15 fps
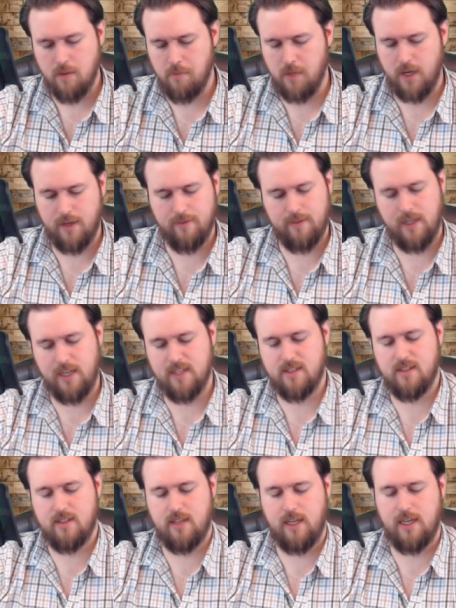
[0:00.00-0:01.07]
But he
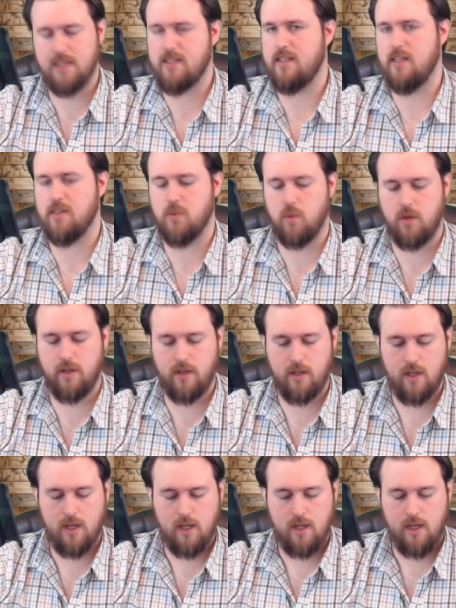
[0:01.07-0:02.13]
gets he gets this one.
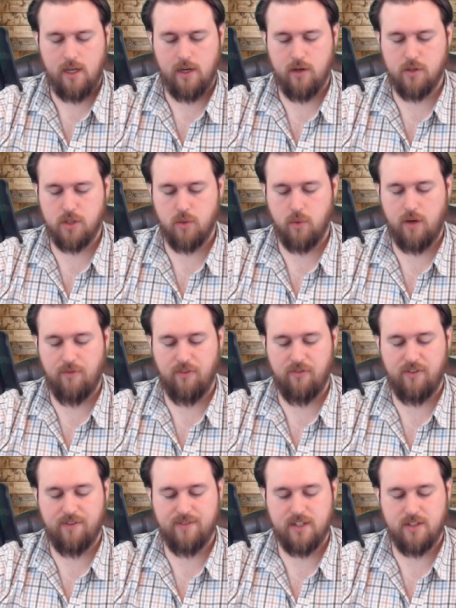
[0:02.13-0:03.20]
He goes three for
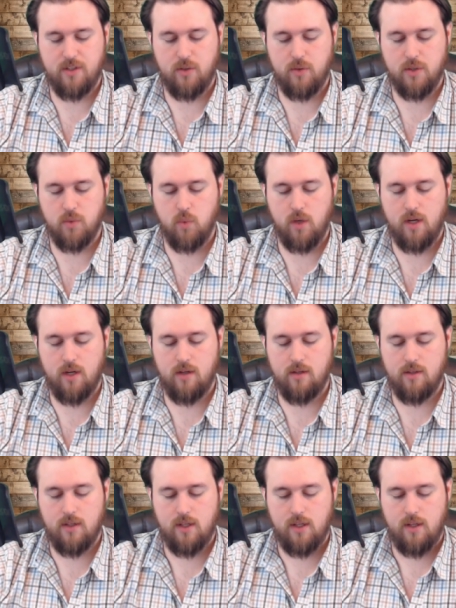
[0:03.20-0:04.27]
52 as
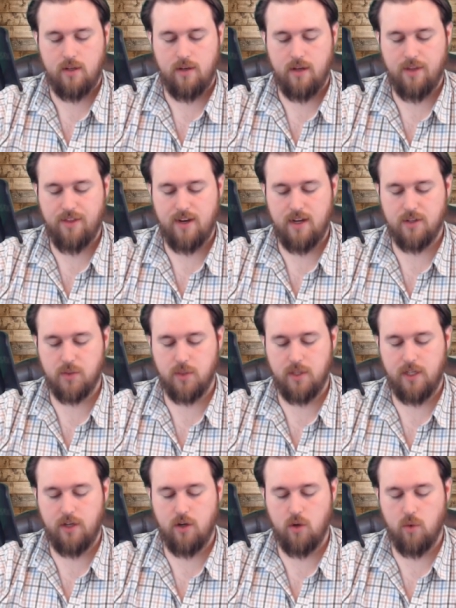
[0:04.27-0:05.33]
well. Nothing else
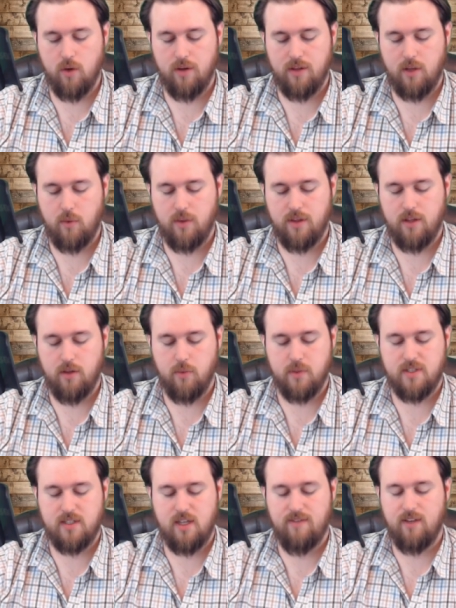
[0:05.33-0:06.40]
really noteworthy within the
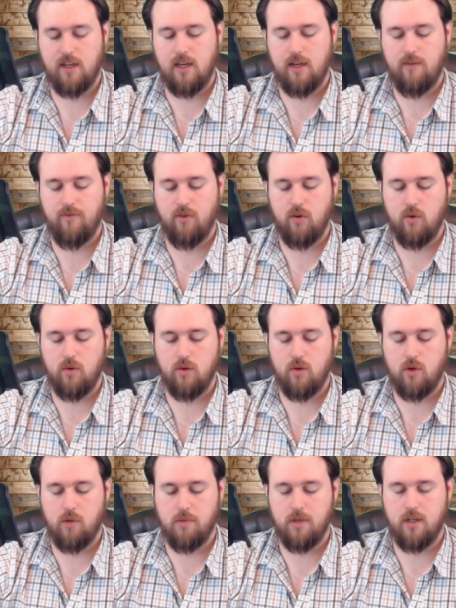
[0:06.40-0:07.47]
receiving game for
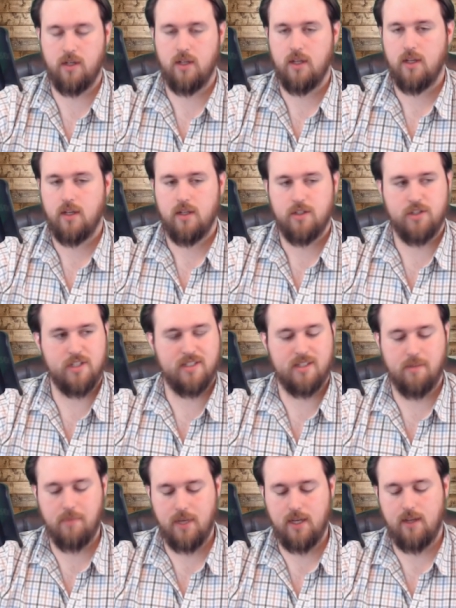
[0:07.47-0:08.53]
Oklahoma. Just
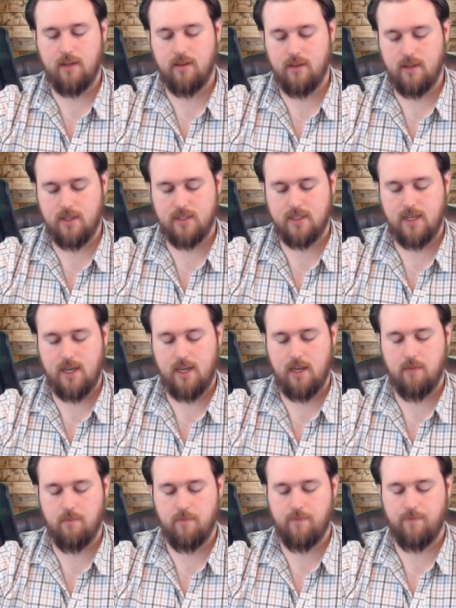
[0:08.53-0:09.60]
to me, this
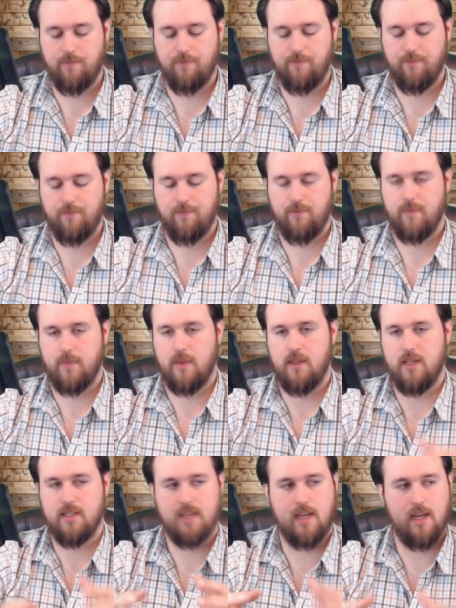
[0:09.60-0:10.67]
game
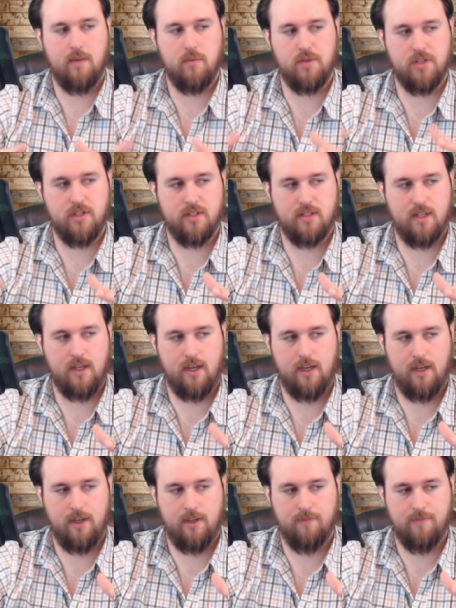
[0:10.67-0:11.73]
this game was just
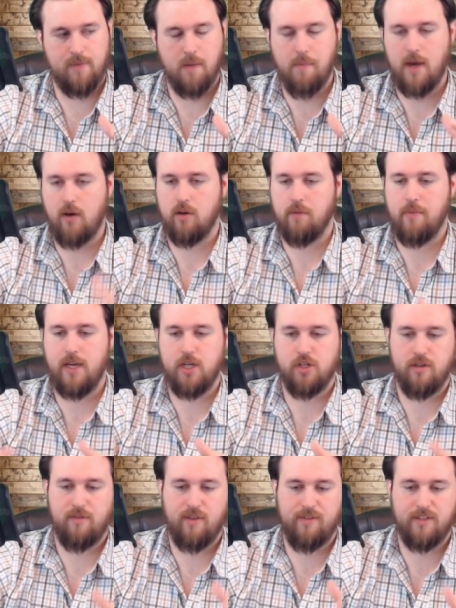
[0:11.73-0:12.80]
a
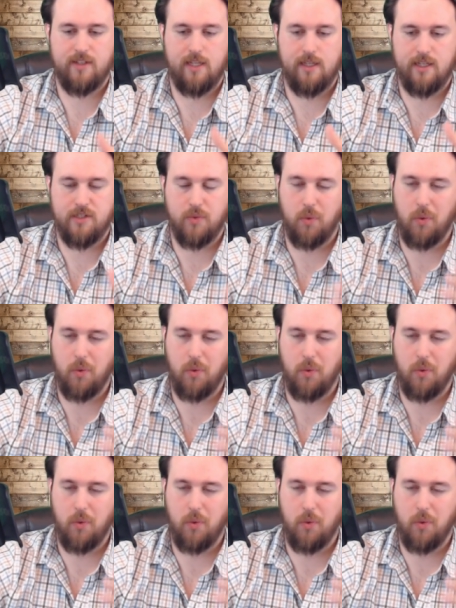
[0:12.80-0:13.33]
amalgamation of everything that's